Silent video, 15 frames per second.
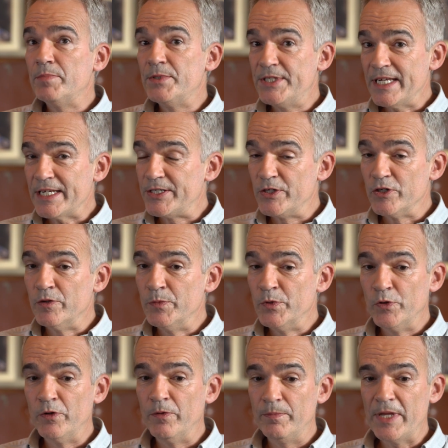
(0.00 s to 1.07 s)
60 or
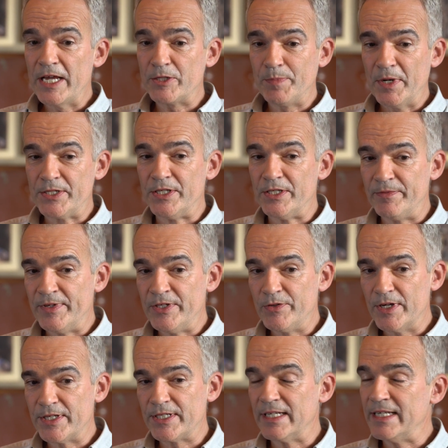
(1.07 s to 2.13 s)
more expressions of
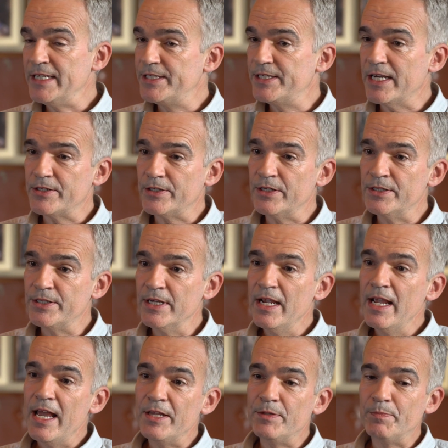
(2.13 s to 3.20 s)
interest to lead sessions,
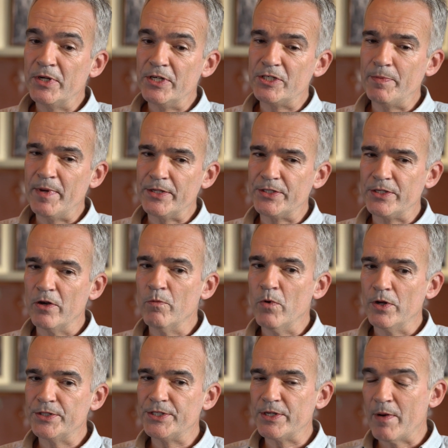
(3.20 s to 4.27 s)
but it's about so
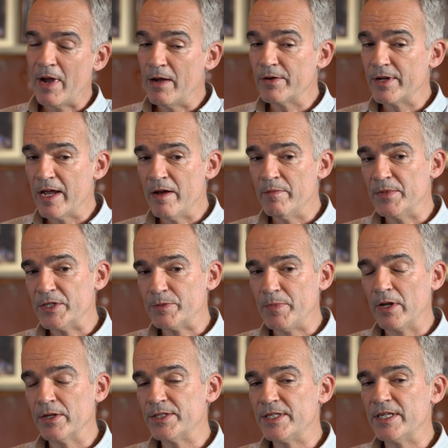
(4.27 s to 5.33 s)
what? So outcome is
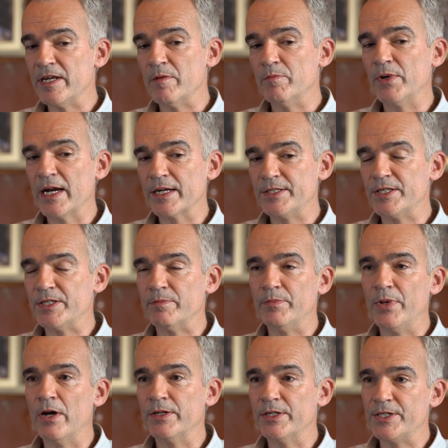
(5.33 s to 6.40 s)
policy and practice and
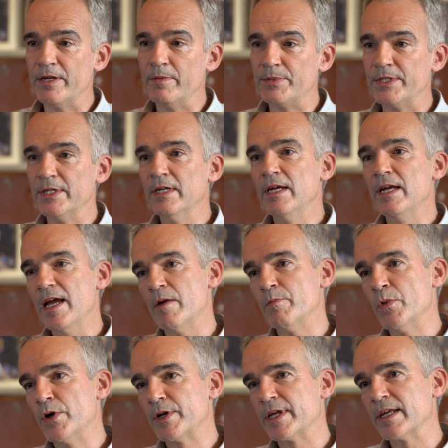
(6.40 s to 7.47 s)
partnerships
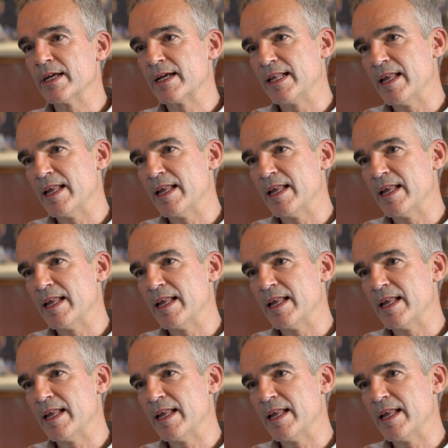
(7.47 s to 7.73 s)
and working and